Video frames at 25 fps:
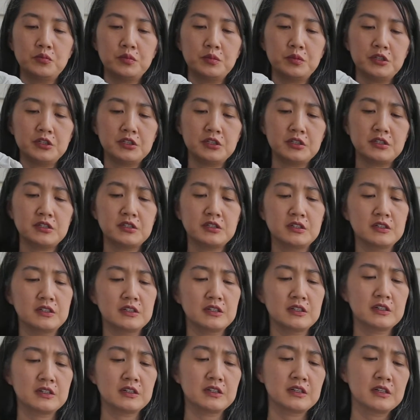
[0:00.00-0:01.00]
But
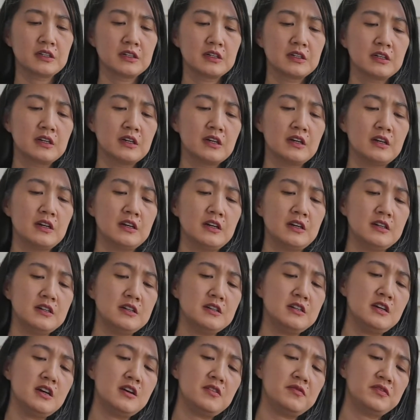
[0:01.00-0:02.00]

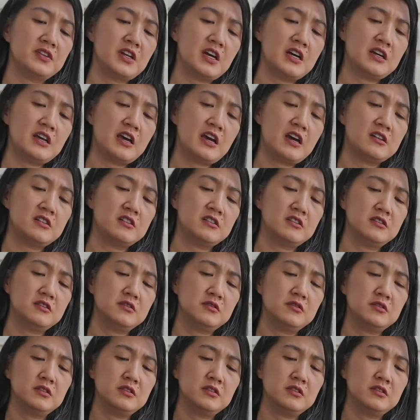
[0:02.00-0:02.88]
I have not had I